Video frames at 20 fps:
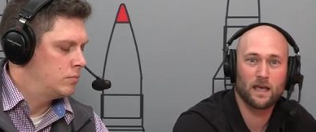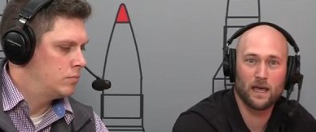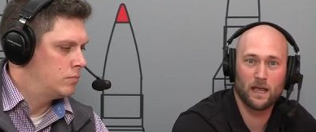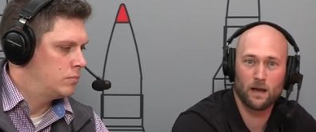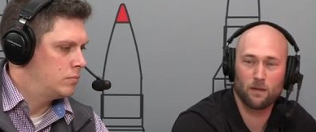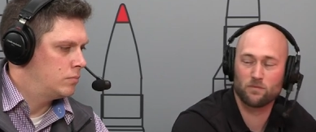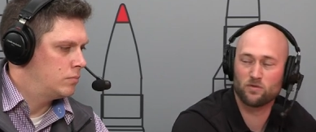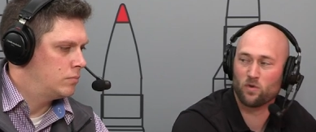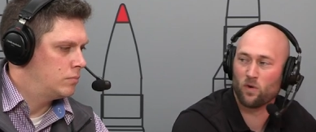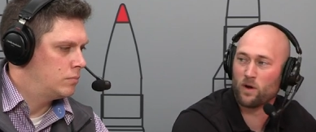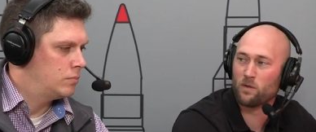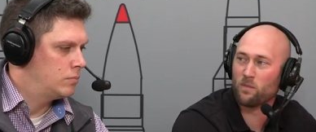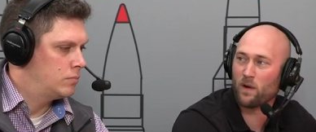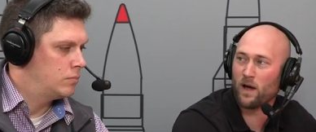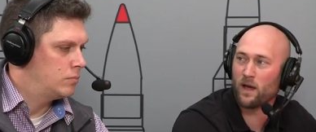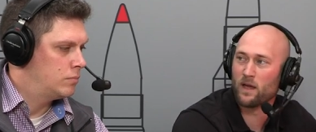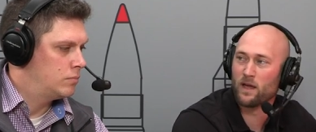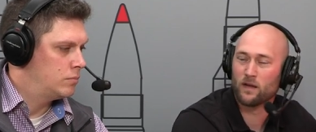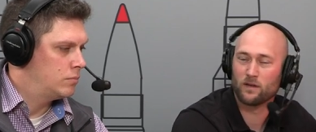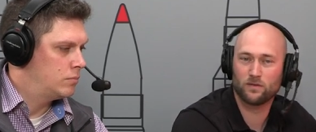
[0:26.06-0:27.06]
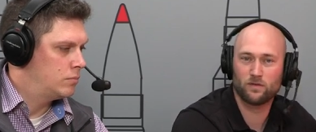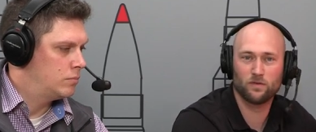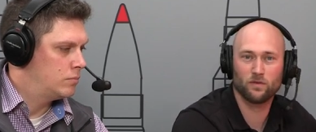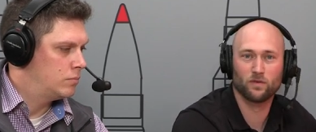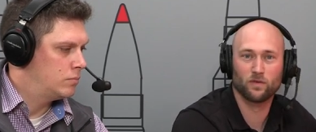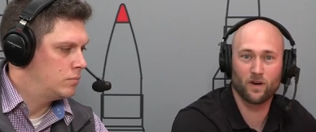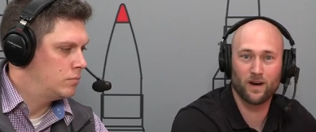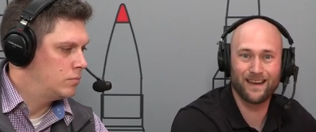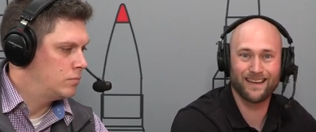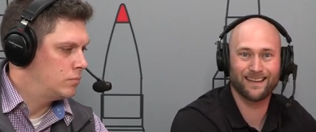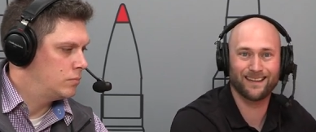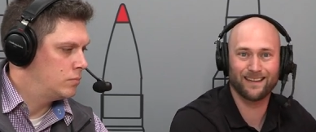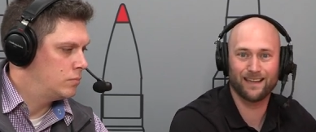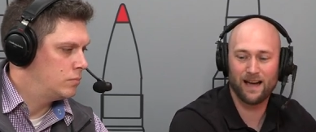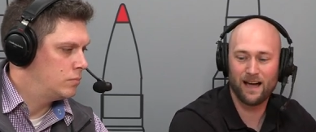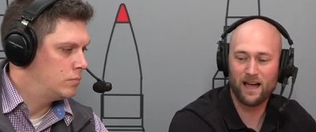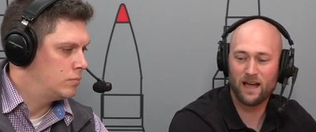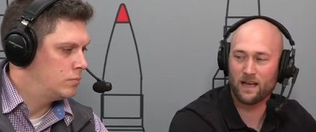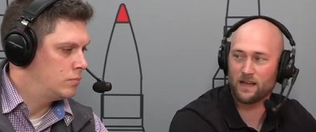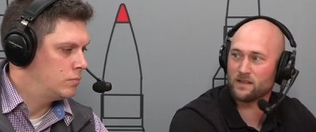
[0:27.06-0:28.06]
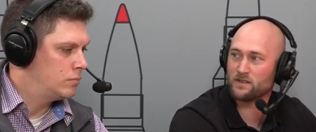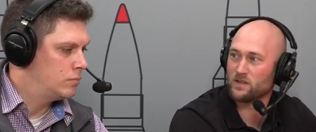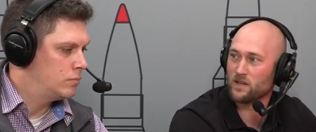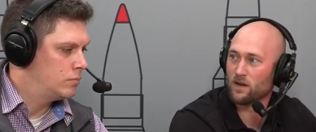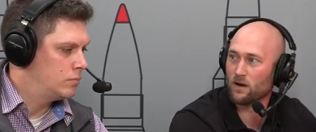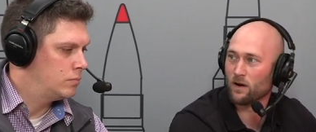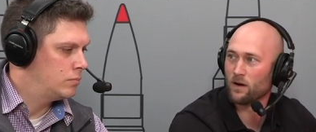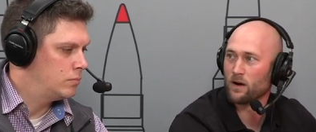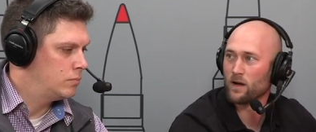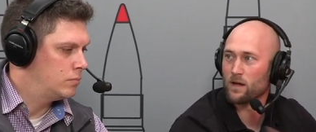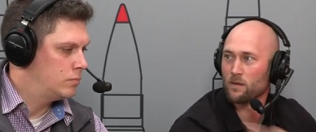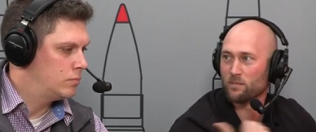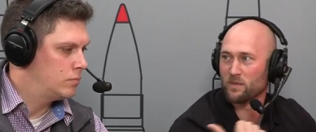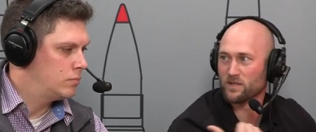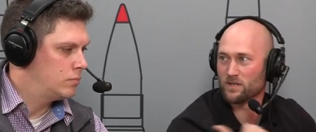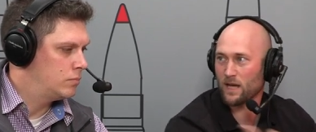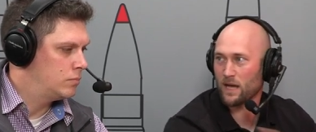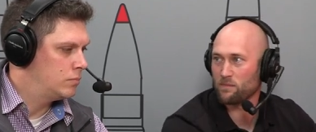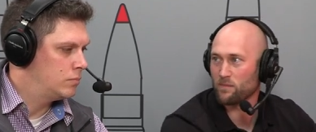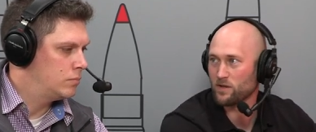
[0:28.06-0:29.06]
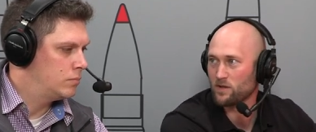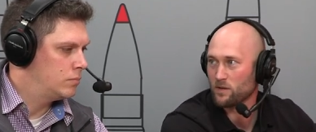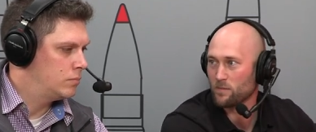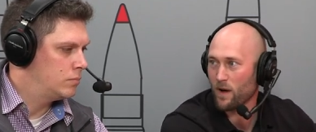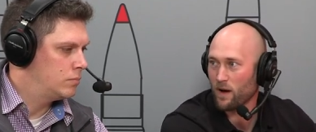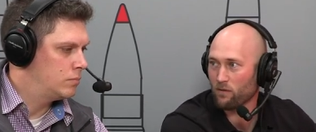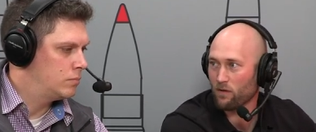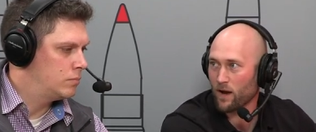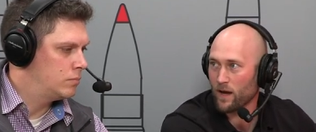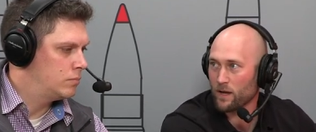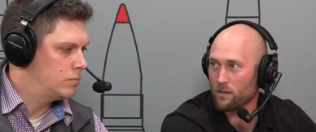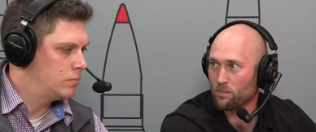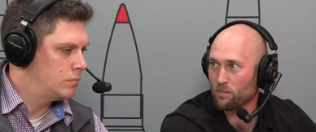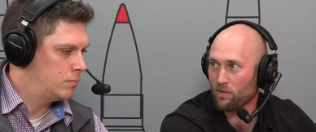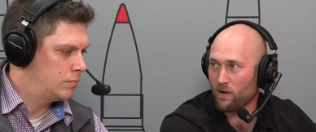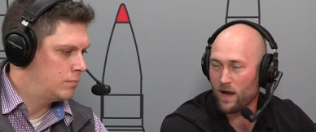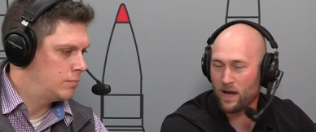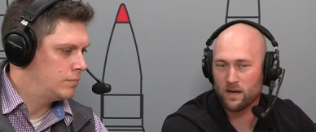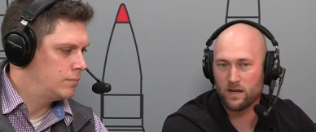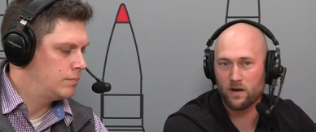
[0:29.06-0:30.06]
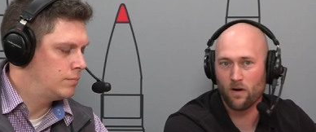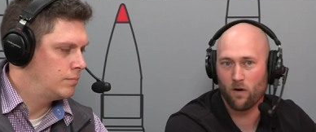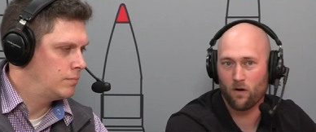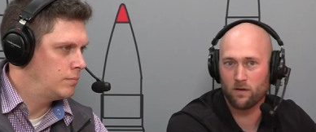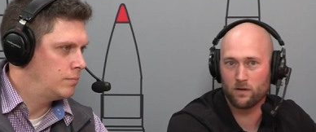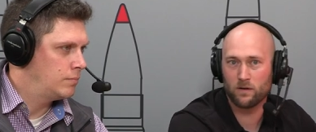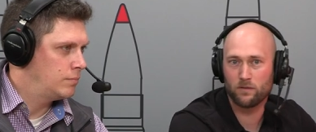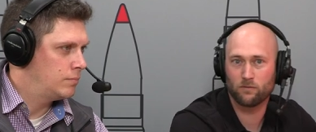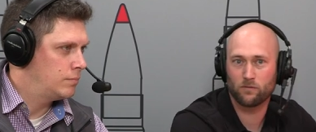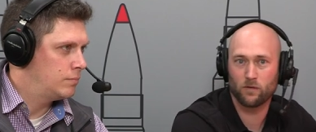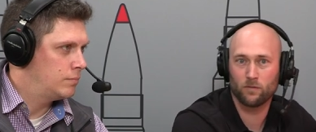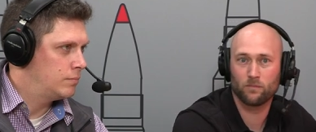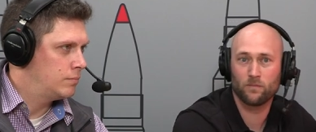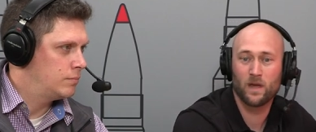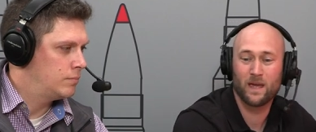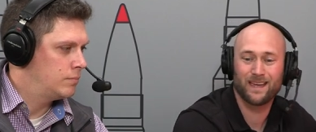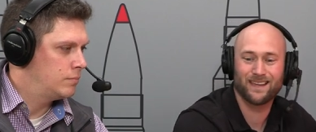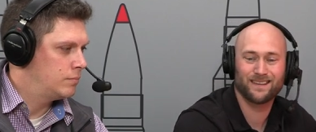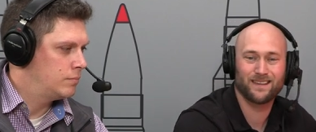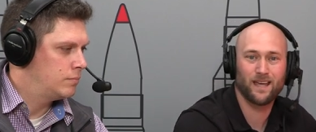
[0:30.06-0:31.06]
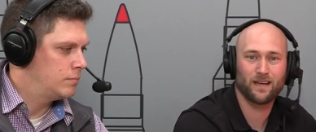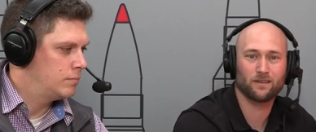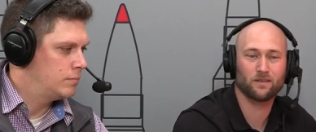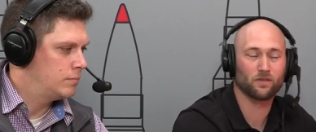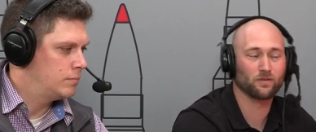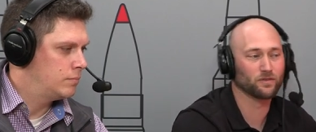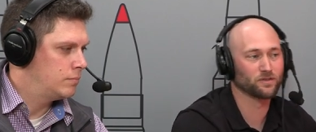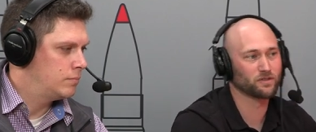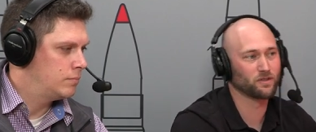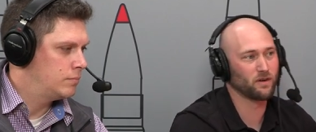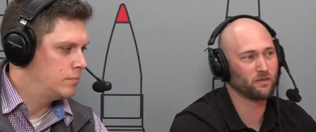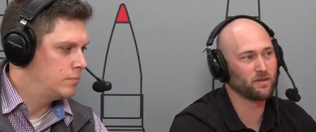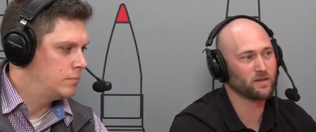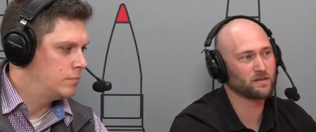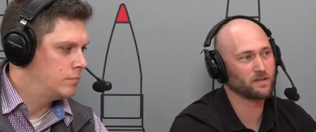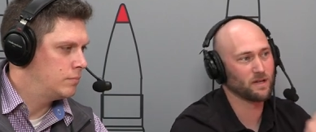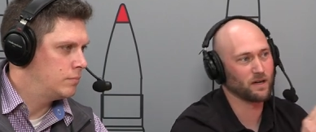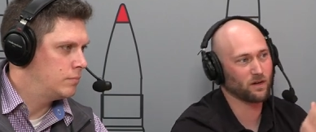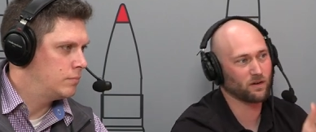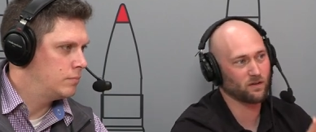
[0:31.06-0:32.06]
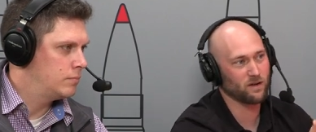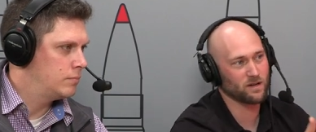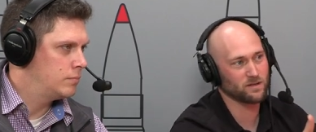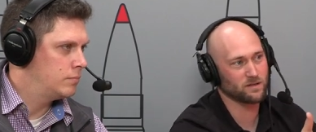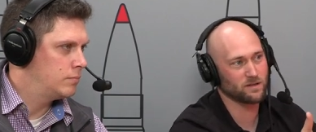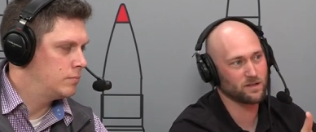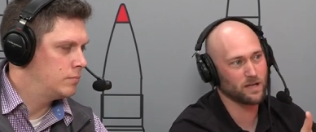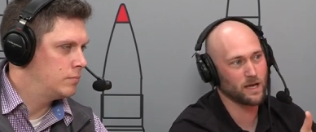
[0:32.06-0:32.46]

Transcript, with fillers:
Speaker 1: and I'm joined by two great guys here. Beside me to my right, Brad Hardin from Technical Service, and across the